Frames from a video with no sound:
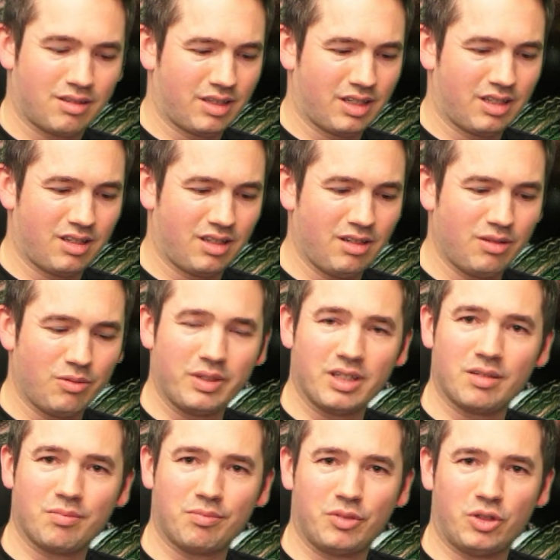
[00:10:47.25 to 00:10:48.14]
I don't know,
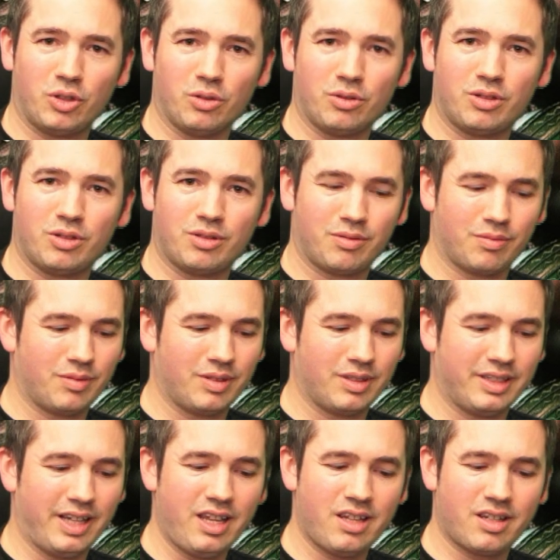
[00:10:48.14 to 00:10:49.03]
with a dud
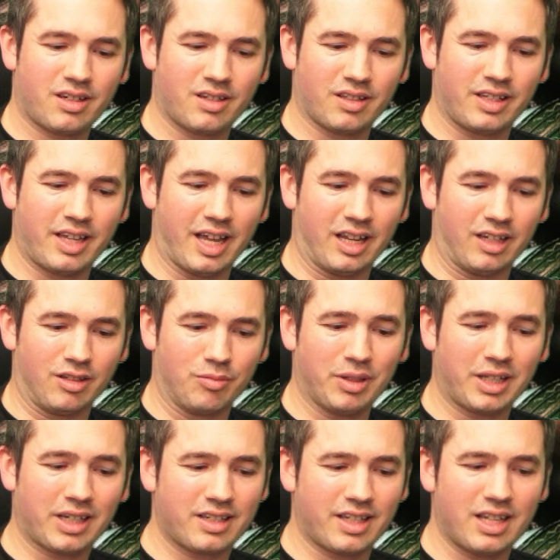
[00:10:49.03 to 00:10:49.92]
disc on the end.
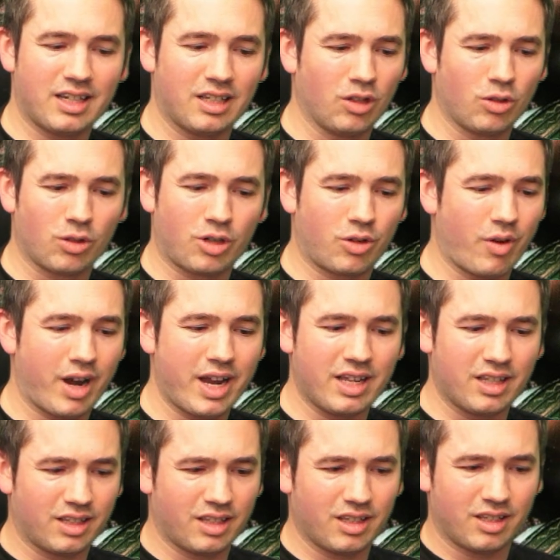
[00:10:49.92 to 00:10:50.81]
But like I said, it looked
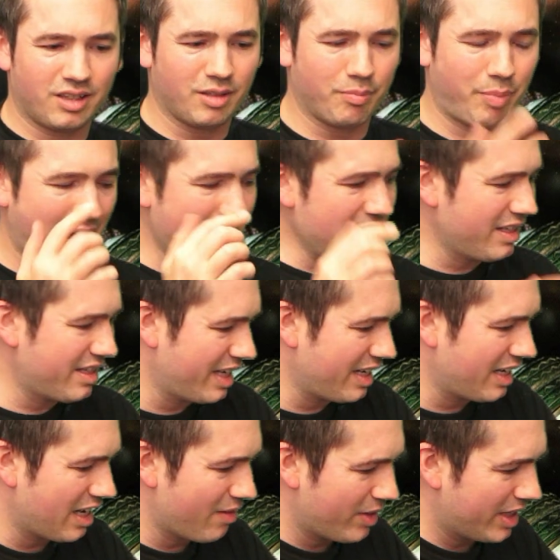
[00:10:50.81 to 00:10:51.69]
great, the, the
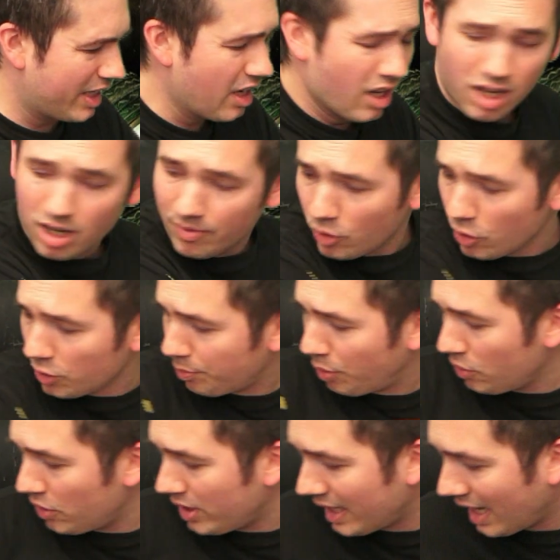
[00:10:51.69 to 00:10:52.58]
painting and everything. Of course,
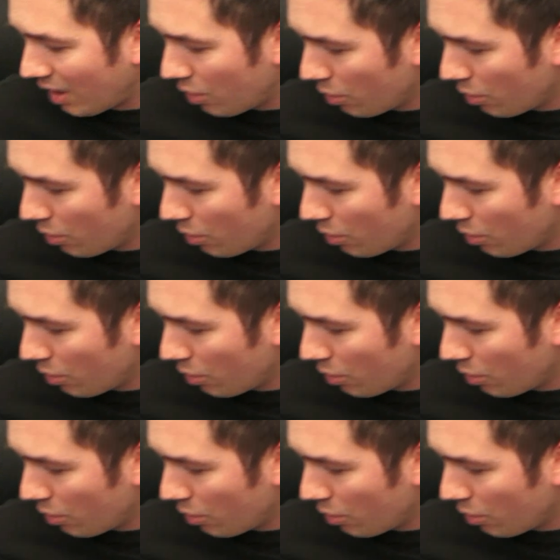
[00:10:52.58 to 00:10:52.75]
Pussycat